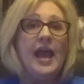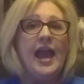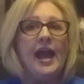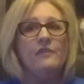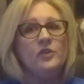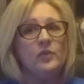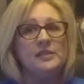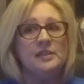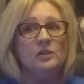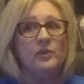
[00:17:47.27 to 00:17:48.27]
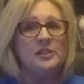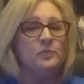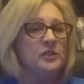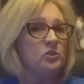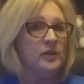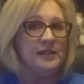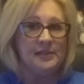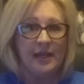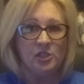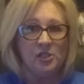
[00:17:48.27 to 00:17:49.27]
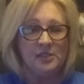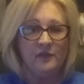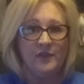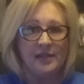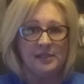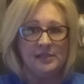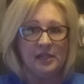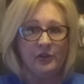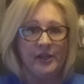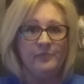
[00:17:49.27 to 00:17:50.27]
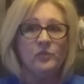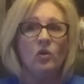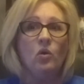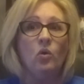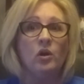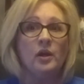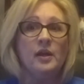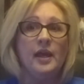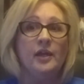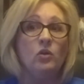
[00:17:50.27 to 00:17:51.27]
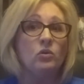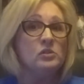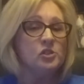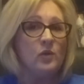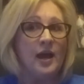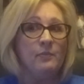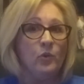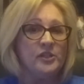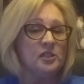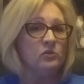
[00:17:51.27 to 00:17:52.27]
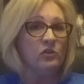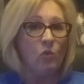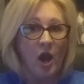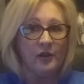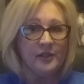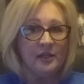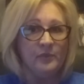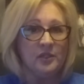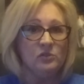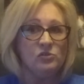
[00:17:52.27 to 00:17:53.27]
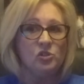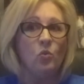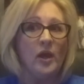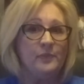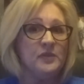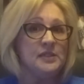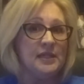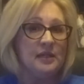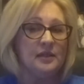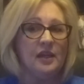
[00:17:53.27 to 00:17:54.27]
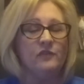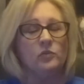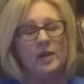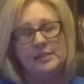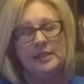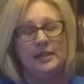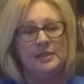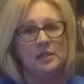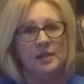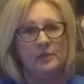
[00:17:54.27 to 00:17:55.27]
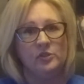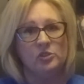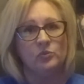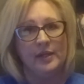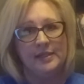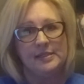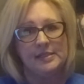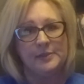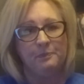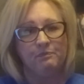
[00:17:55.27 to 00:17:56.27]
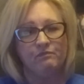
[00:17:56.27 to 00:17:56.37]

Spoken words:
Have the resident rinse between sections if necessary, or an oral swab moistened with water can be used to wipe the teeth if the resident is unable to rinse.